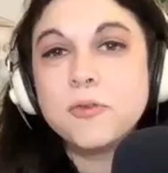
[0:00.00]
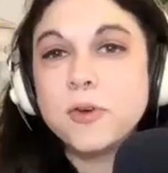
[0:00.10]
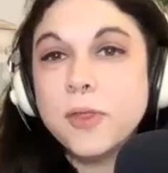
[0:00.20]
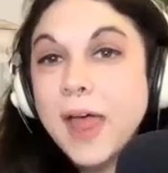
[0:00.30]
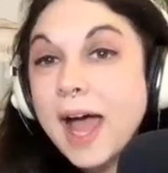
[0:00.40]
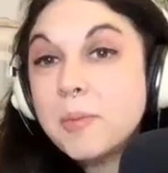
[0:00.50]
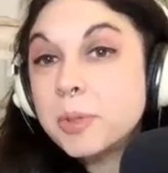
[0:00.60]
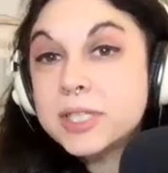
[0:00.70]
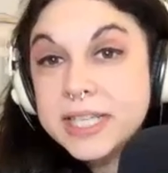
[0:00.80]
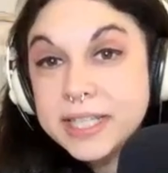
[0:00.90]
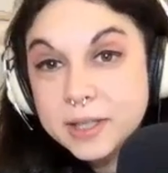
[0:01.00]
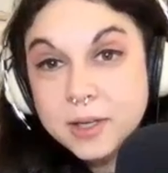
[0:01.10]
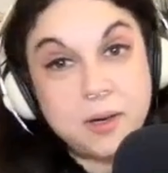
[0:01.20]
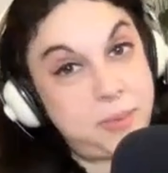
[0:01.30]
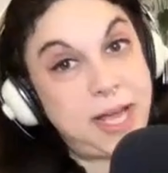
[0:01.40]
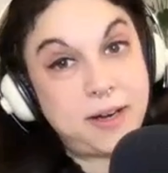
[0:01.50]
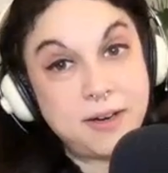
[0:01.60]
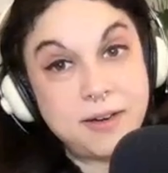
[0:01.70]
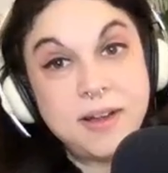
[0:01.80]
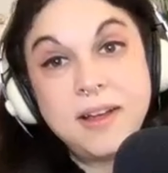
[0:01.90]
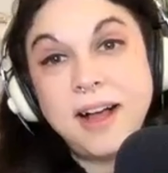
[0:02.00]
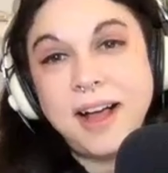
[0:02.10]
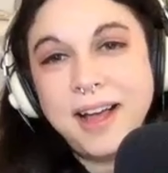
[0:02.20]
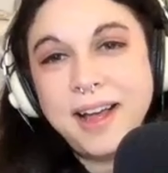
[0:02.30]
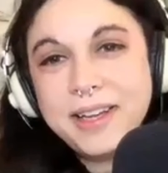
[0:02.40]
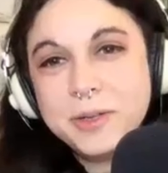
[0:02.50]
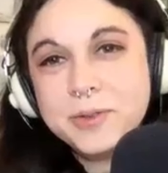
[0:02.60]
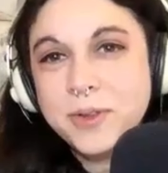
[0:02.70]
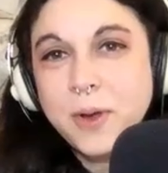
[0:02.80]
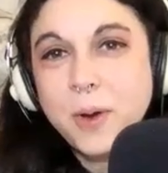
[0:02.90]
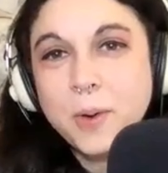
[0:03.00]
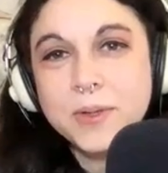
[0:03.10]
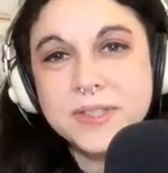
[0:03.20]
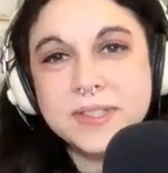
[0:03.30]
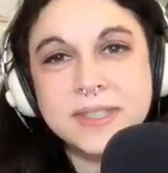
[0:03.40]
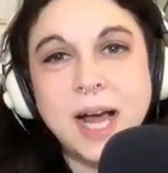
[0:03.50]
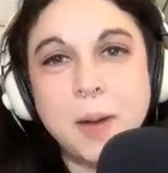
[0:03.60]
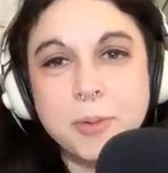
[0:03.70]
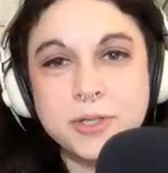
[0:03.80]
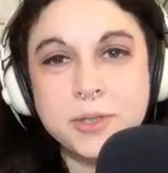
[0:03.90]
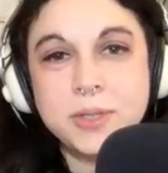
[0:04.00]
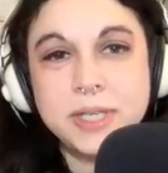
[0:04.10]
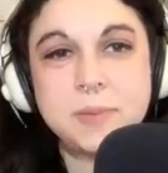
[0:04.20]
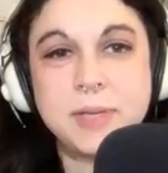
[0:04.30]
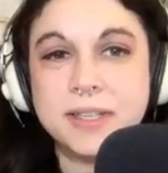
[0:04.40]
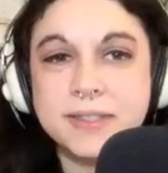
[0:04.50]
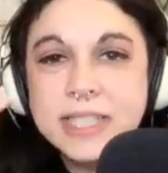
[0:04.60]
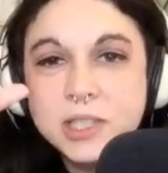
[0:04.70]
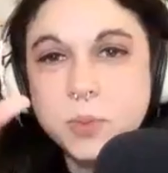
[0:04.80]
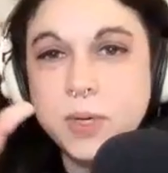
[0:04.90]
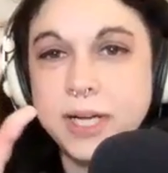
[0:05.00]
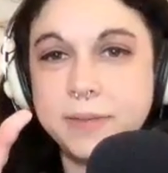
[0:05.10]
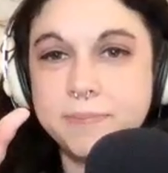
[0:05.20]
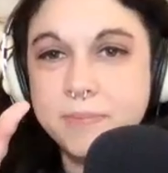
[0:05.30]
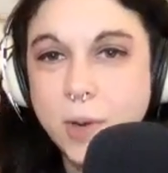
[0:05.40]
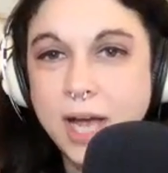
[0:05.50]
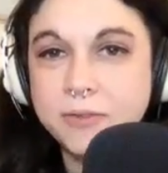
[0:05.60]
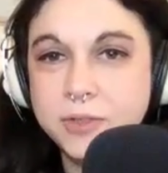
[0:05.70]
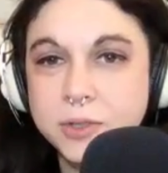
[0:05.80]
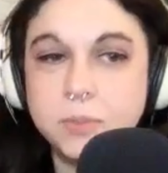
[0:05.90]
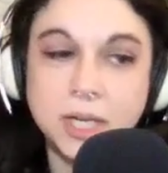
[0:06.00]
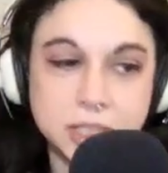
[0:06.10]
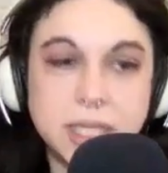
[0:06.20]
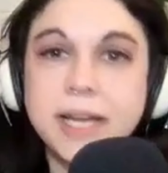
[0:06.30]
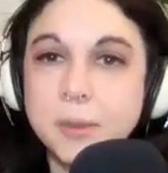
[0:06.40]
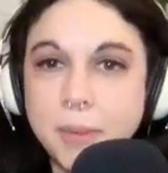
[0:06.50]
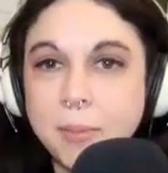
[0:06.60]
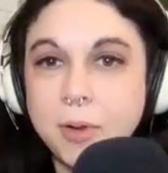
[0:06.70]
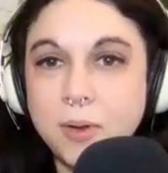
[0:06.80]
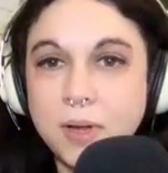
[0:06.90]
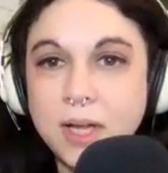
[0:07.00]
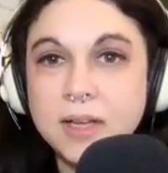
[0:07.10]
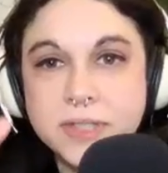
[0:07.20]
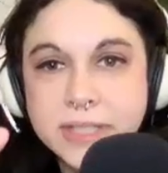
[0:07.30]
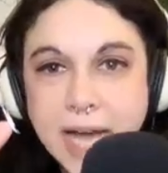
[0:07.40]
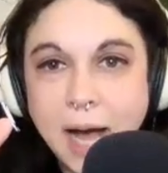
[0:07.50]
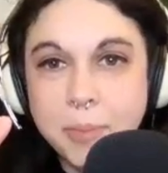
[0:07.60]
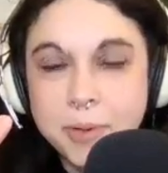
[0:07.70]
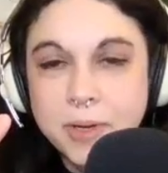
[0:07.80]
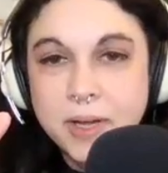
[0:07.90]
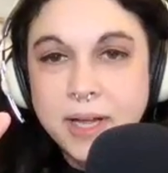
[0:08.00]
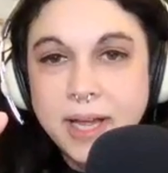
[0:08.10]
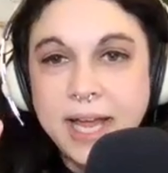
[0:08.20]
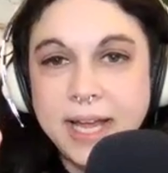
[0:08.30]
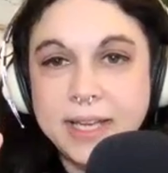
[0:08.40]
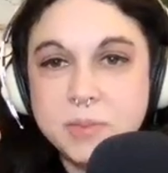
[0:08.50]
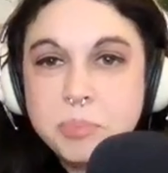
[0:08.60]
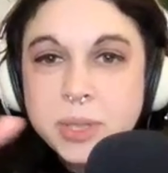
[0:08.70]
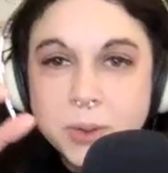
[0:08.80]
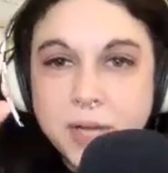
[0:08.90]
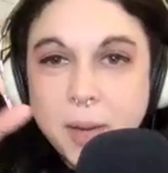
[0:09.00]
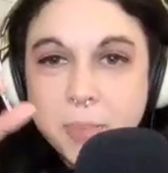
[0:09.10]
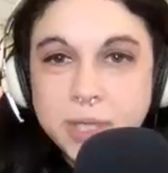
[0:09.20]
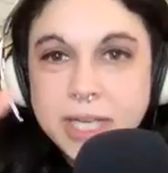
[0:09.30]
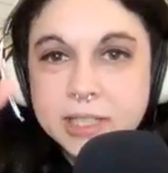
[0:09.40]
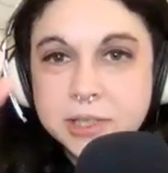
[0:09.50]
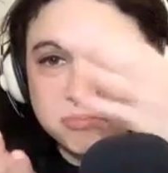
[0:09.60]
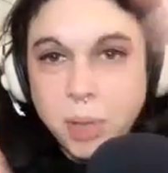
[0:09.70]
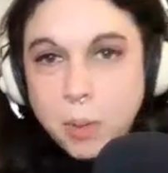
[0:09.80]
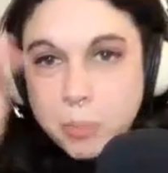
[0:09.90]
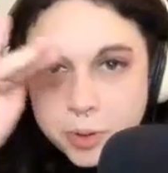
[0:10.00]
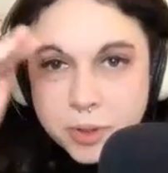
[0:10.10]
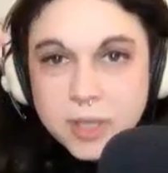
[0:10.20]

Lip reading: For that particular pattern, I use those as an opportunity because each one you have to, much like a bobble, stop and build up each bump.